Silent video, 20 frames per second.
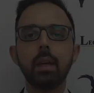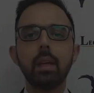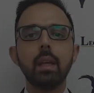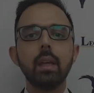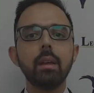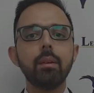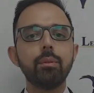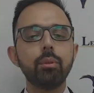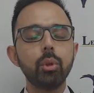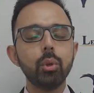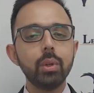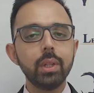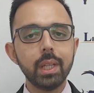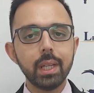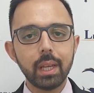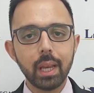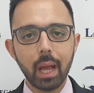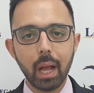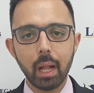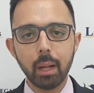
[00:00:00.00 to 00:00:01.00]
If you need
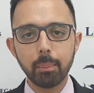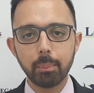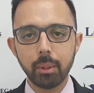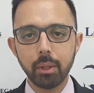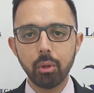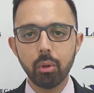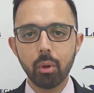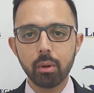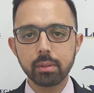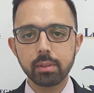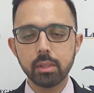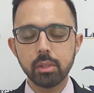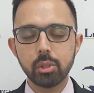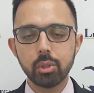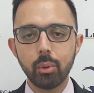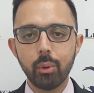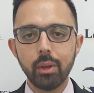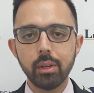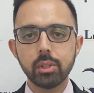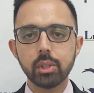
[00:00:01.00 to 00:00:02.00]
help in your
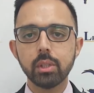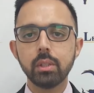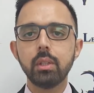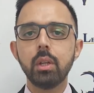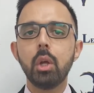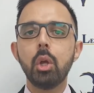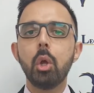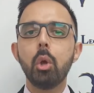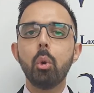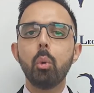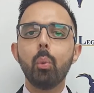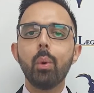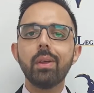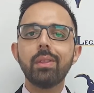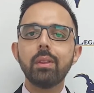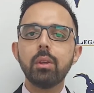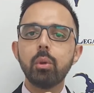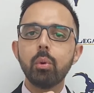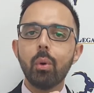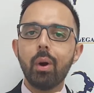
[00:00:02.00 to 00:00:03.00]
situation, whether
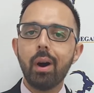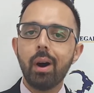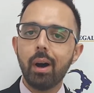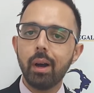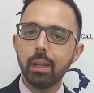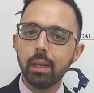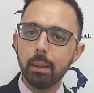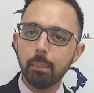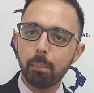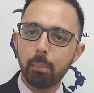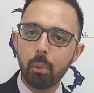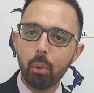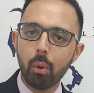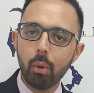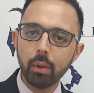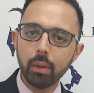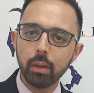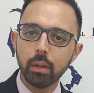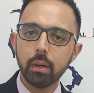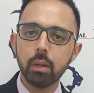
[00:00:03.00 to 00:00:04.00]
you are an
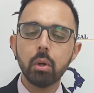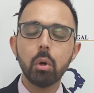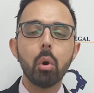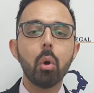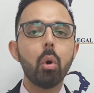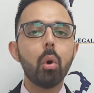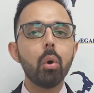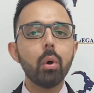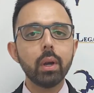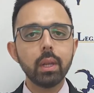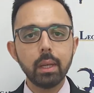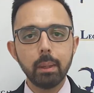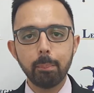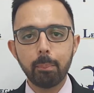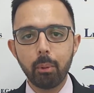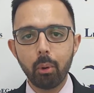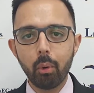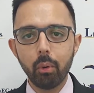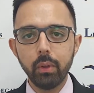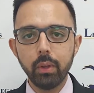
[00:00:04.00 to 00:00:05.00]
employer or an
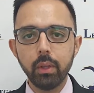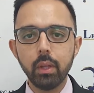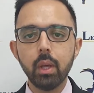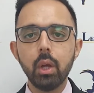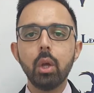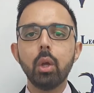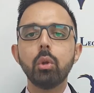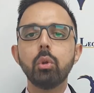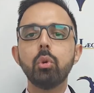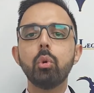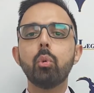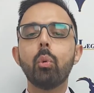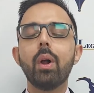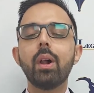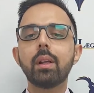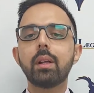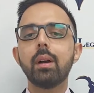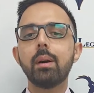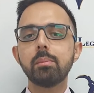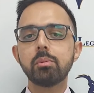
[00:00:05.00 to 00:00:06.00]
employee, you're
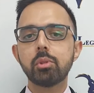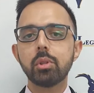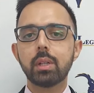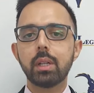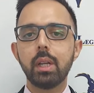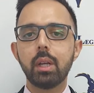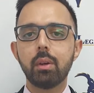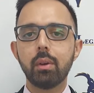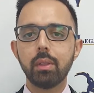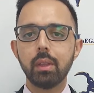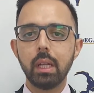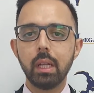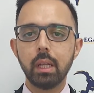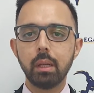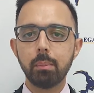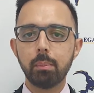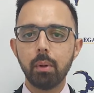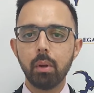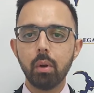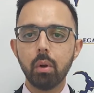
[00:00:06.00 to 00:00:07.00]
welcome to click on the link
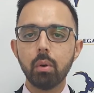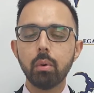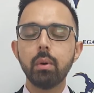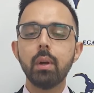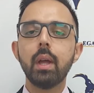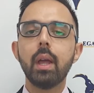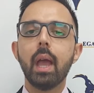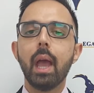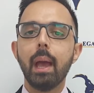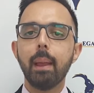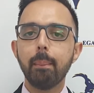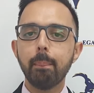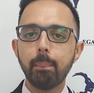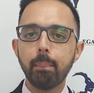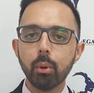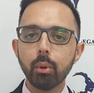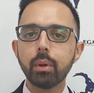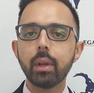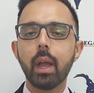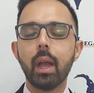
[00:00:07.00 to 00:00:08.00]
below and
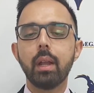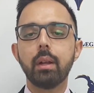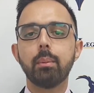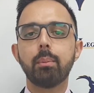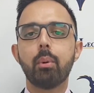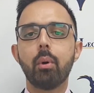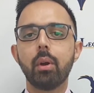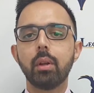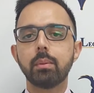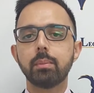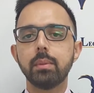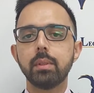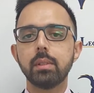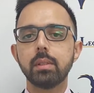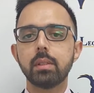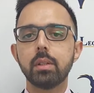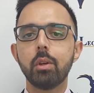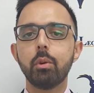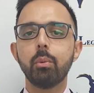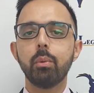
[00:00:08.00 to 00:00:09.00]
book an appointment
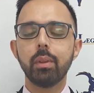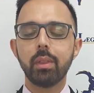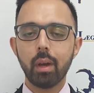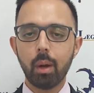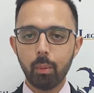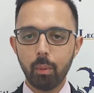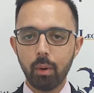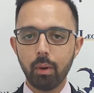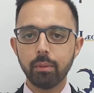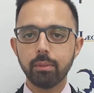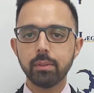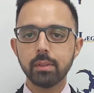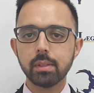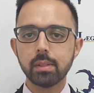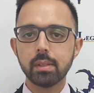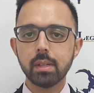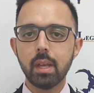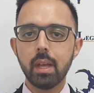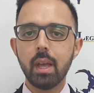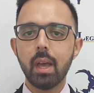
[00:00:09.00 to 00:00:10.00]
with our office.
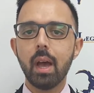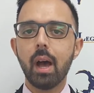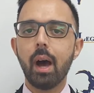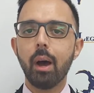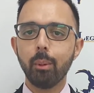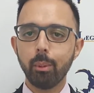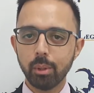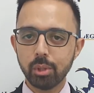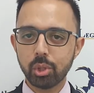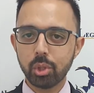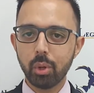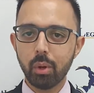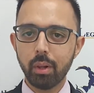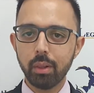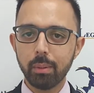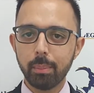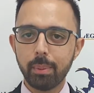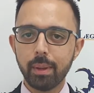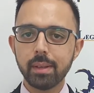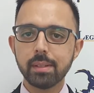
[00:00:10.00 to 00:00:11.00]
I wish you all the
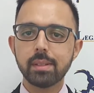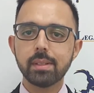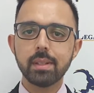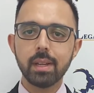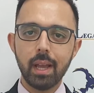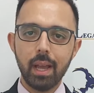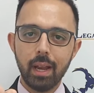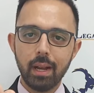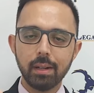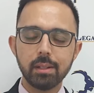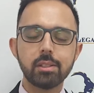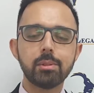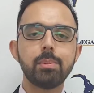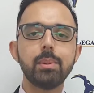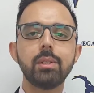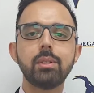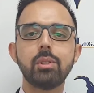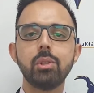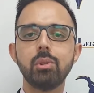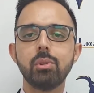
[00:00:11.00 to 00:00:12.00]
best, and I'll
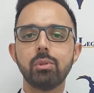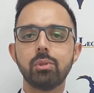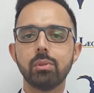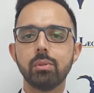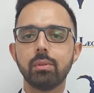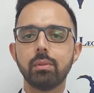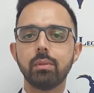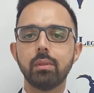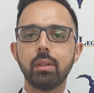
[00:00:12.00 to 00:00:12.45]
speak to you soon.